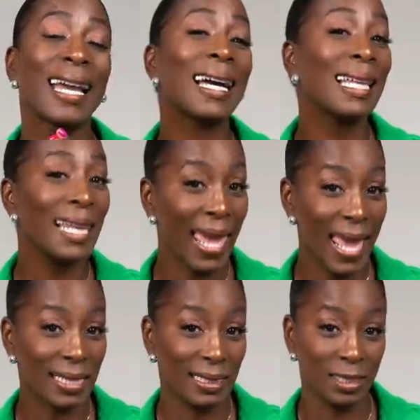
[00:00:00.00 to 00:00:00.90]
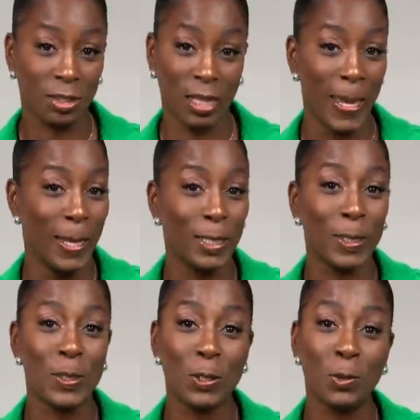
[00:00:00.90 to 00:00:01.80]
classless thing
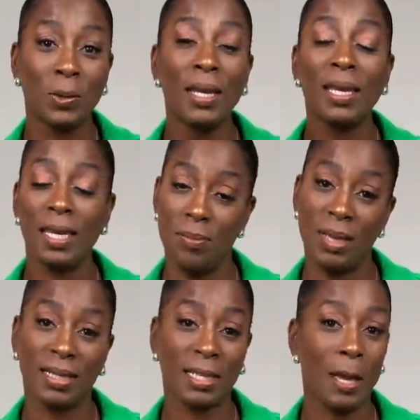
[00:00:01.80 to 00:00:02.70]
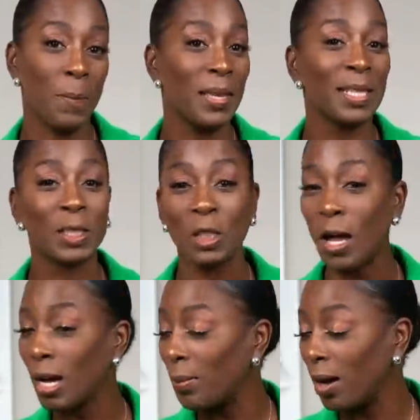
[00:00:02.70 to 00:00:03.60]
to do in mixed company, is to
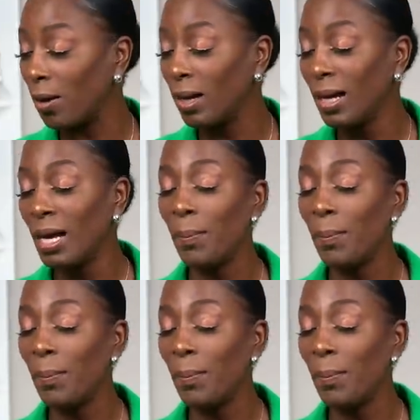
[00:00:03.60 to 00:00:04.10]
talk about